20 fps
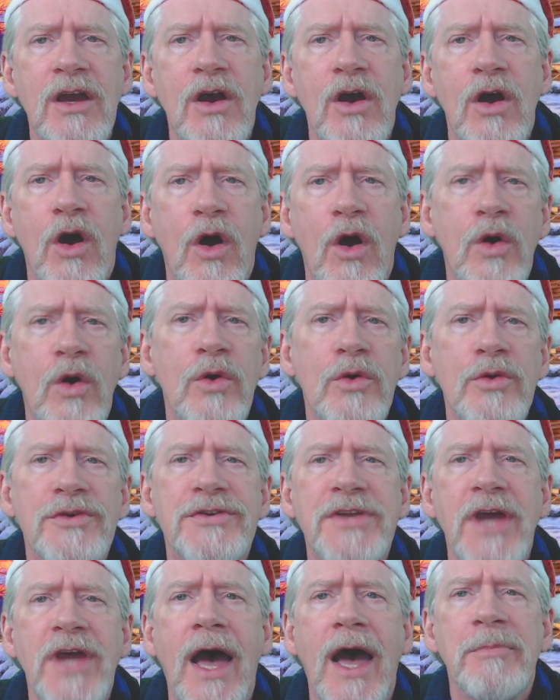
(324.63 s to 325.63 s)

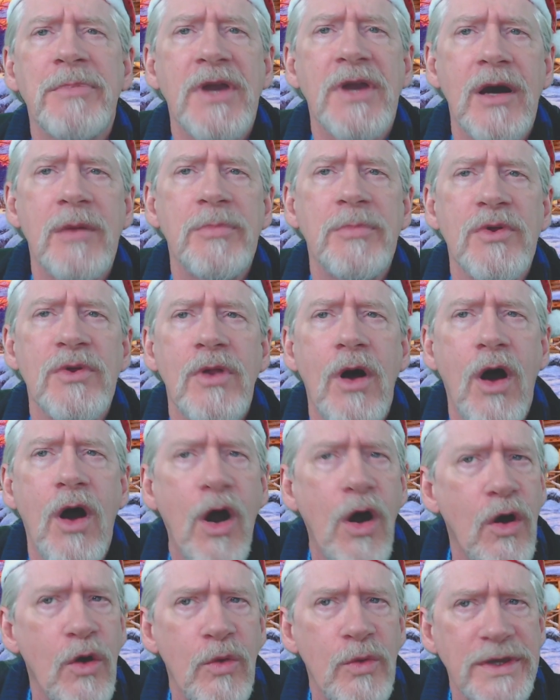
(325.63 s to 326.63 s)
Old top couple
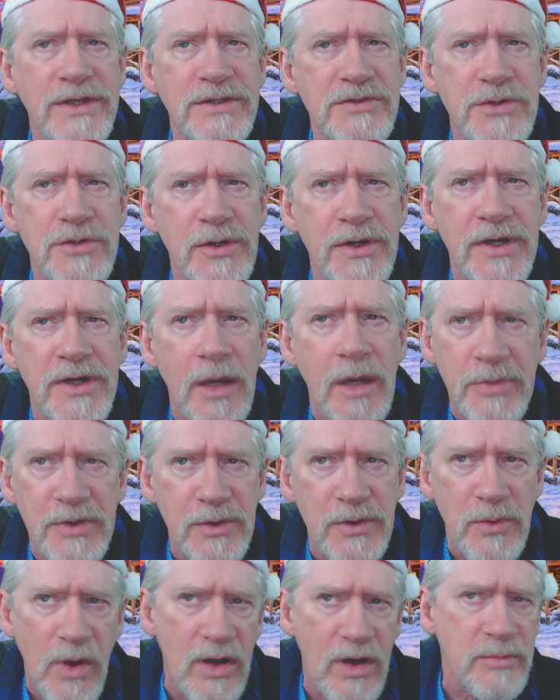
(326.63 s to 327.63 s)
always turning up in
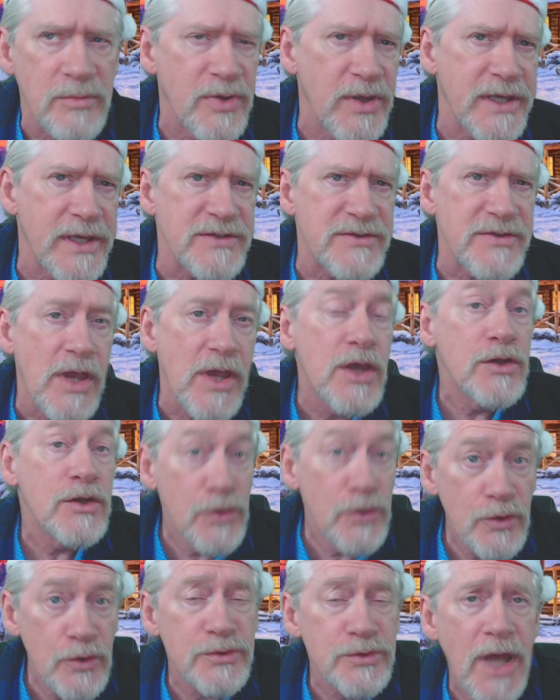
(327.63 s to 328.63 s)
the wrong place,
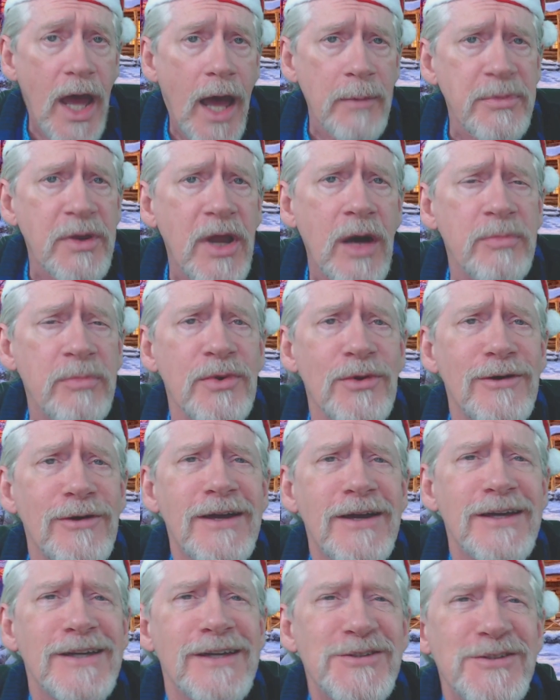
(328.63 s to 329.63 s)
new top couple
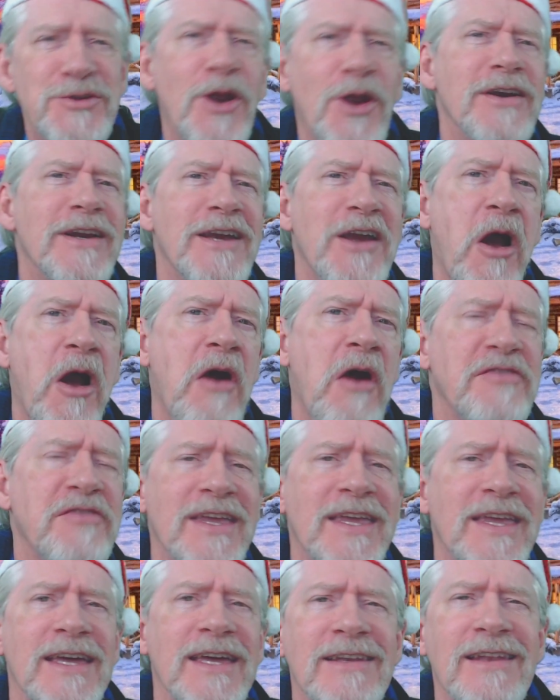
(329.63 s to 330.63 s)
starting off
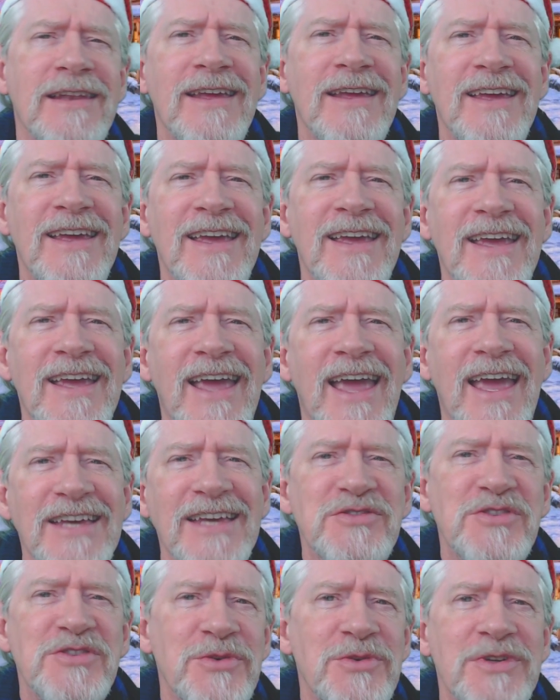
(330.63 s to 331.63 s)
again
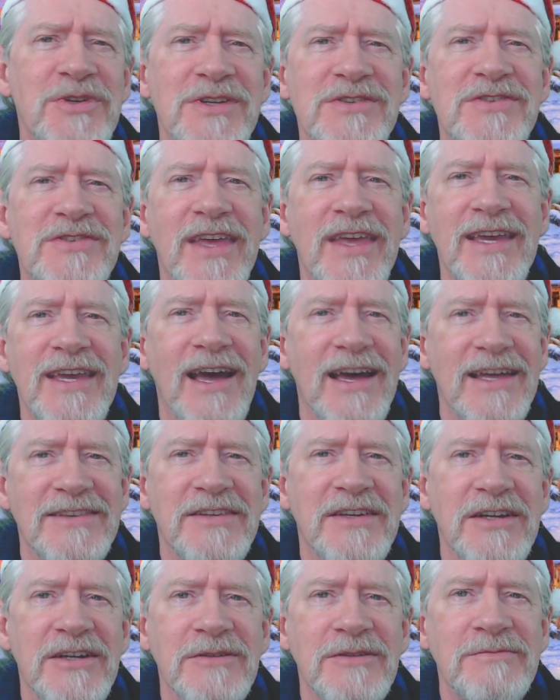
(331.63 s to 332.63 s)
as soon as they got
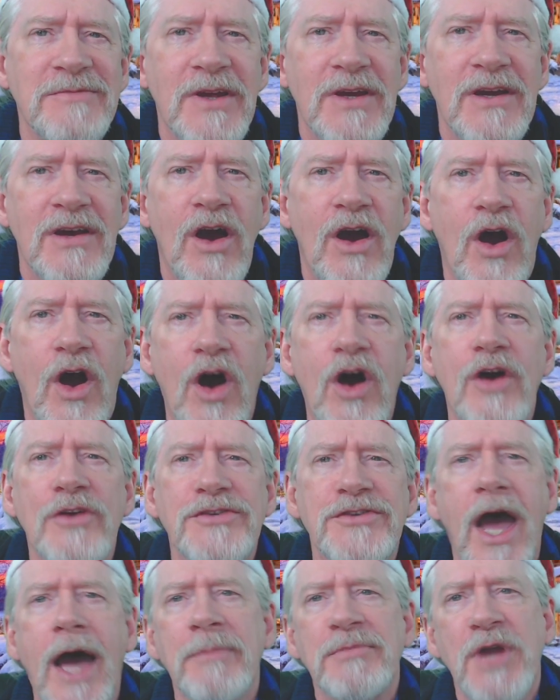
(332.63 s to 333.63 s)
there. All
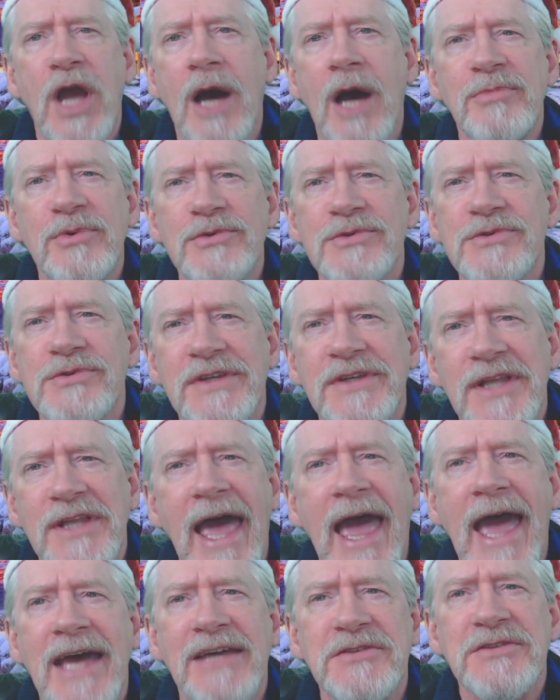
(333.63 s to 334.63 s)
top couples at
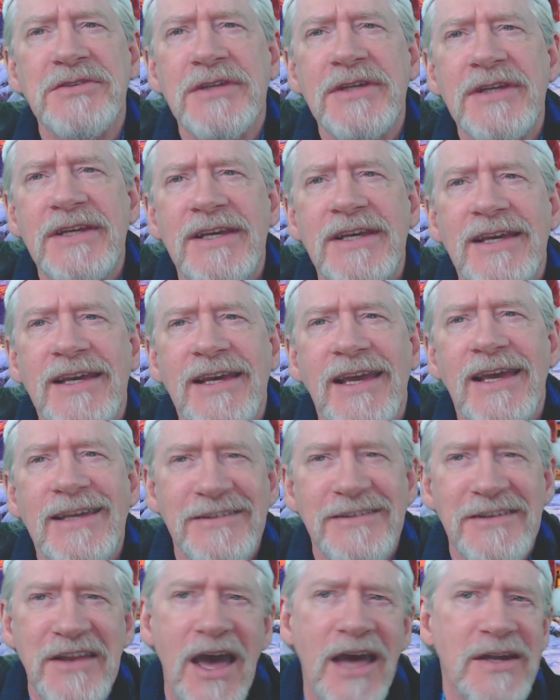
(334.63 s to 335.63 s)
last,
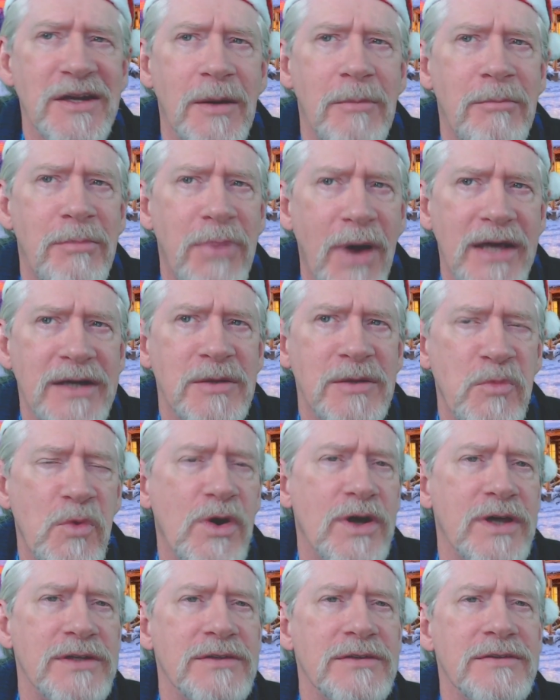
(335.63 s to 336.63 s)
and not a bottom
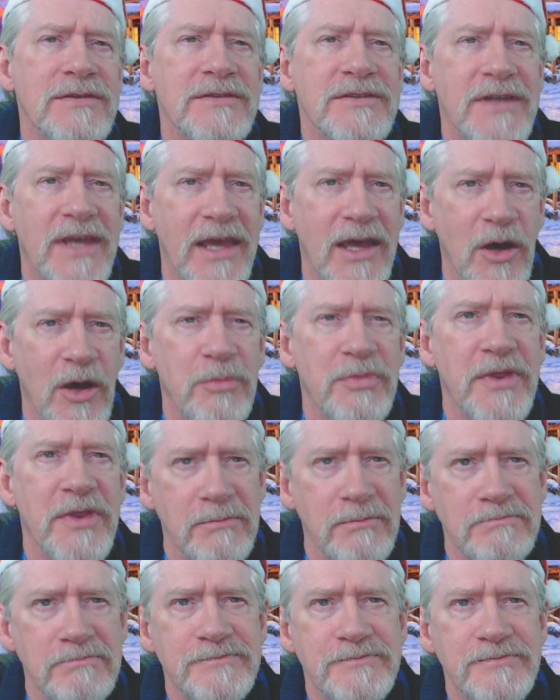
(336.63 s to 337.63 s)
one to help them.